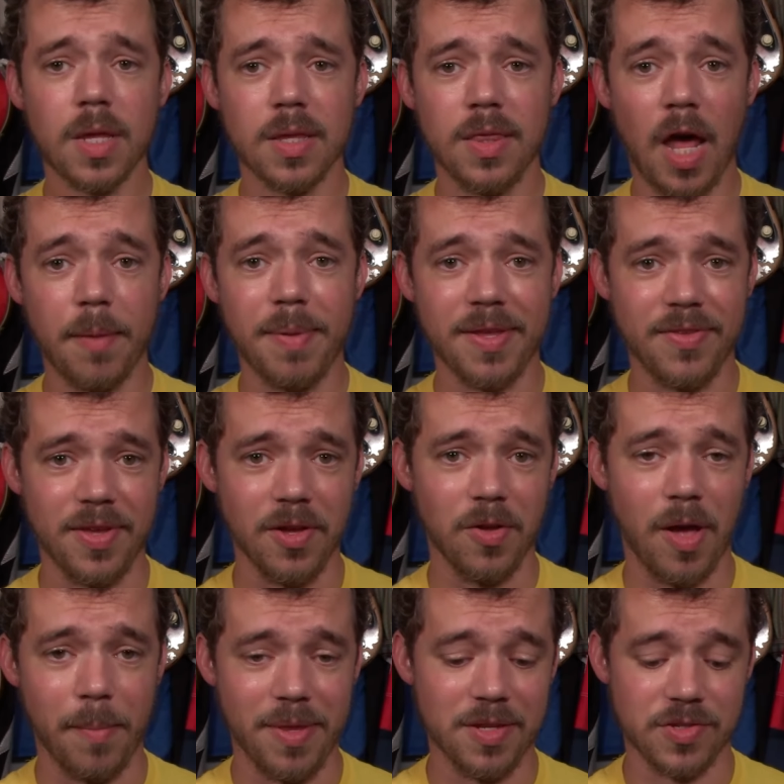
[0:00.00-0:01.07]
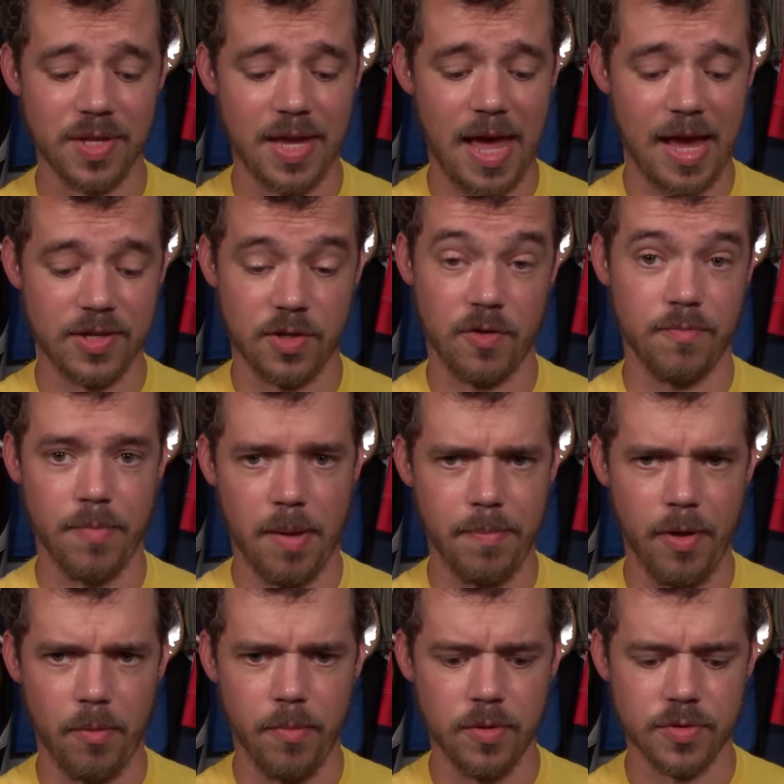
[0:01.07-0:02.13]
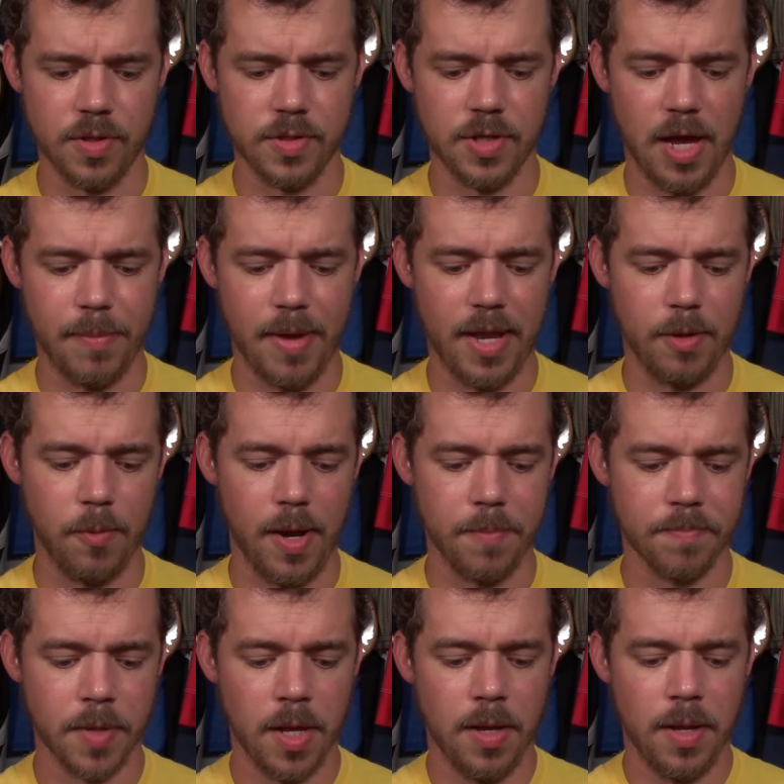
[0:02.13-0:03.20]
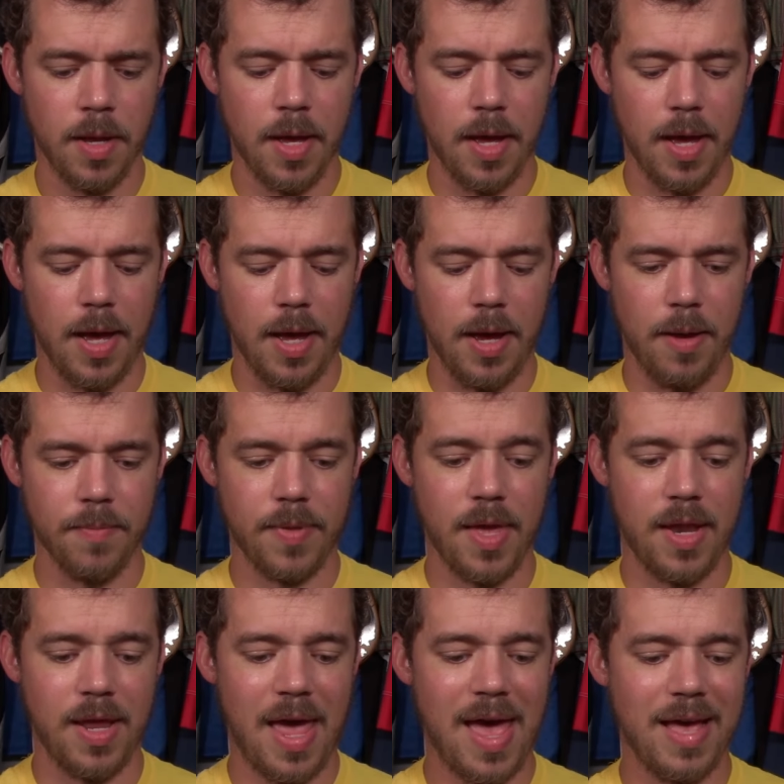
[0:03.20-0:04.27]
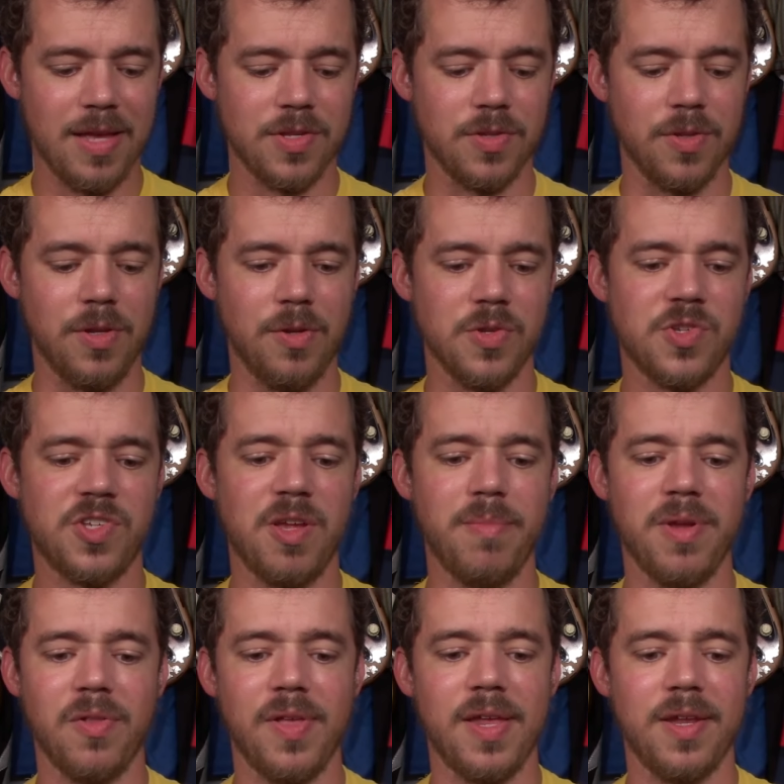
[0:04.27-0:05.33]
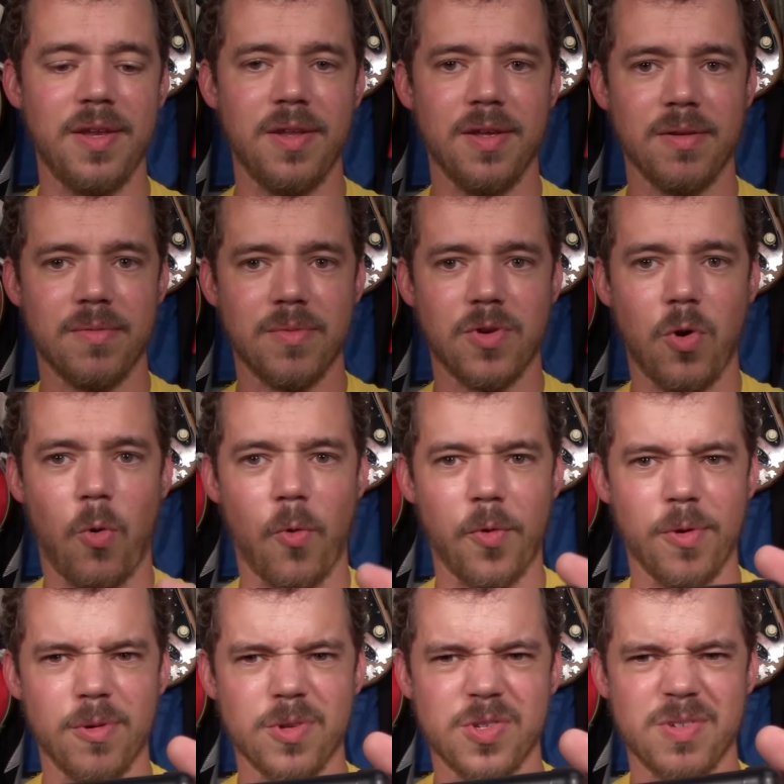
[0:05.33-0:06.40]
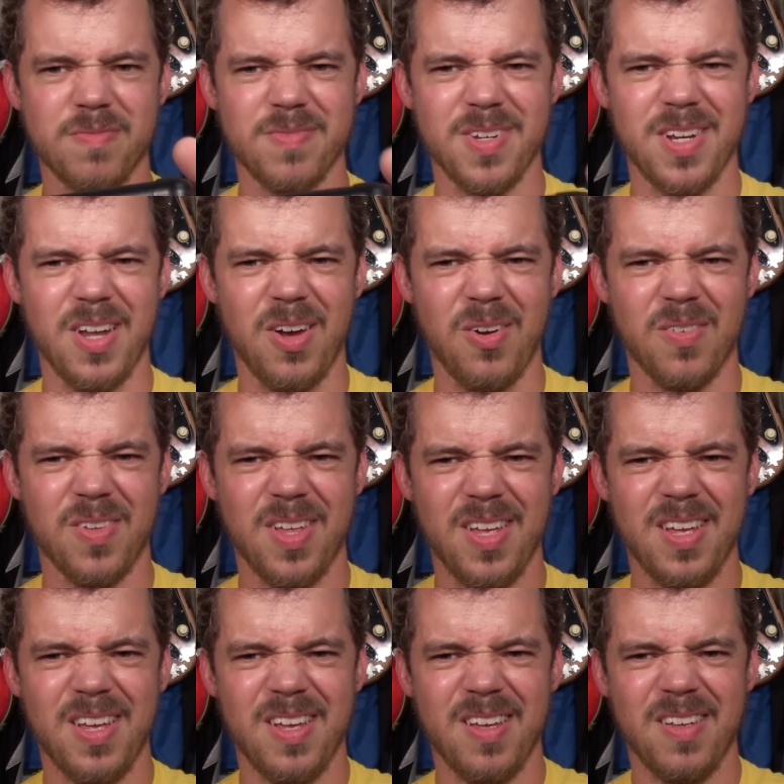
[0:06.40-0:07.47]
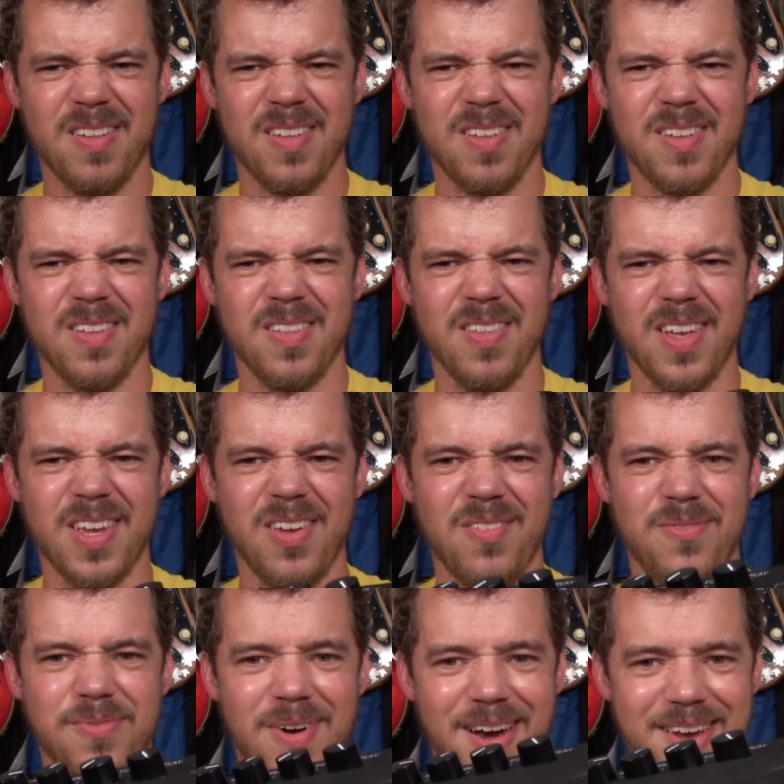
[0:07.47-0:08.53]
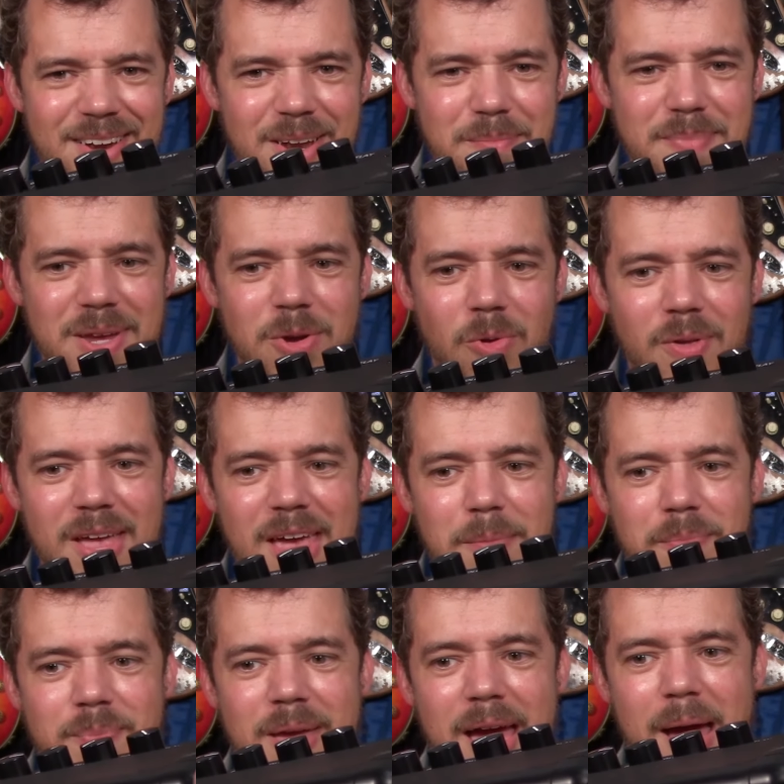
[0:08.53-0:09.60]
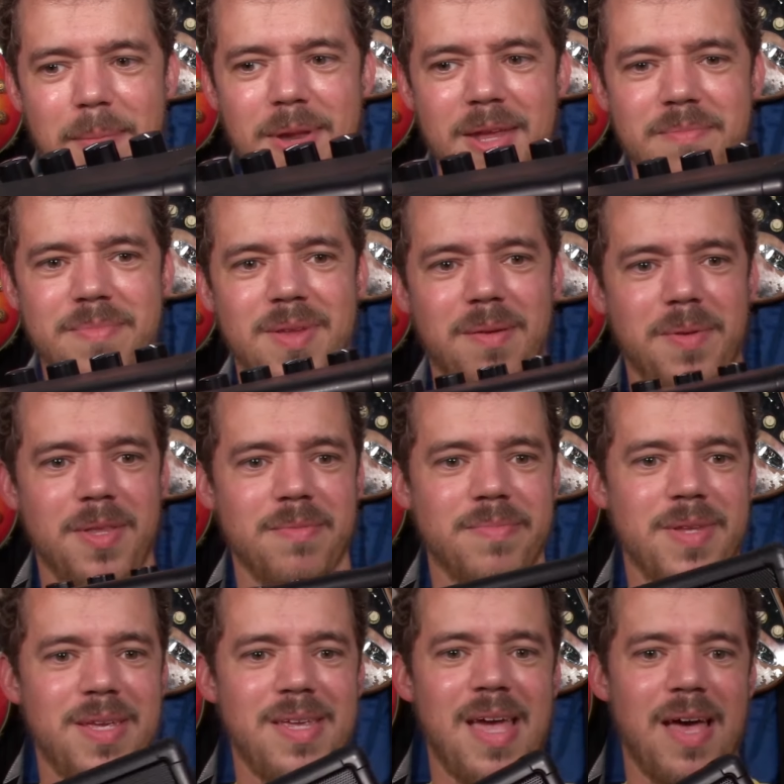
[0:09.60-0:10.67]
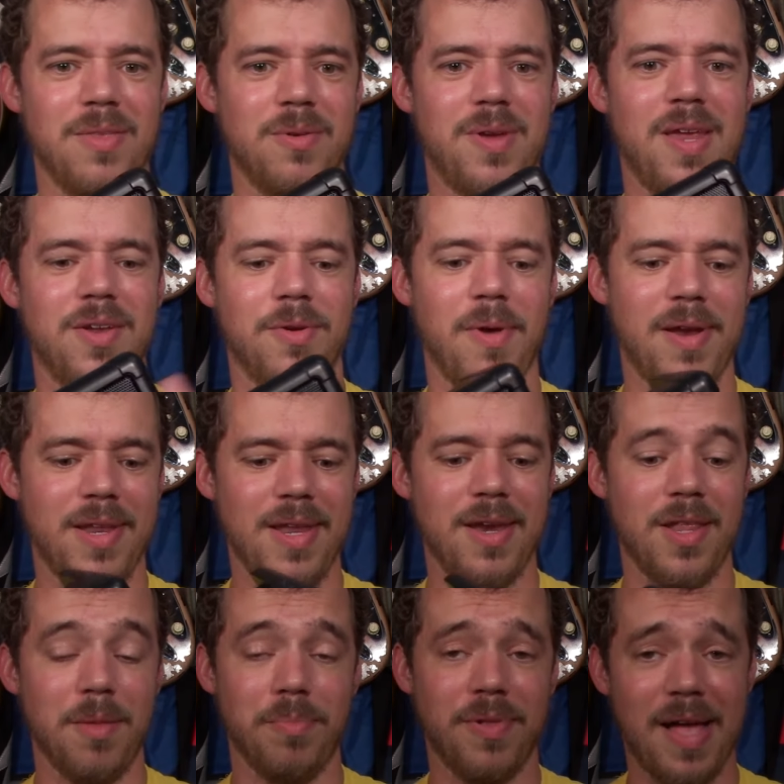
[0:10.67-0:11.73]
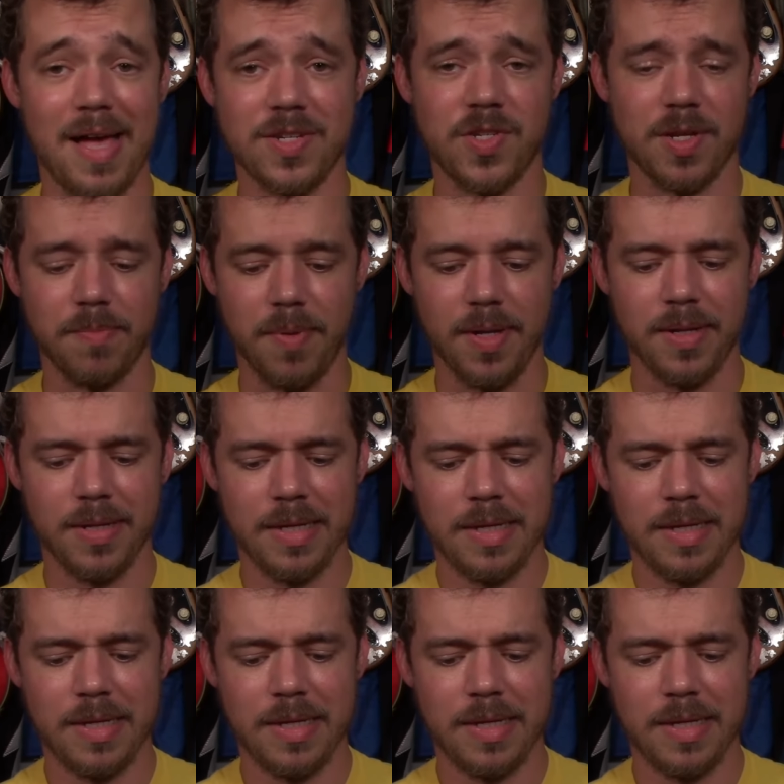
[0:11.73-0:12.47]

not a big deal. I mean, this thing hangs off of my belt most of the time anyway. And it has little simulated corners, you know, like you'd find on a big old amp cabinet. I mean, yeah, they're integrated into the plastic, but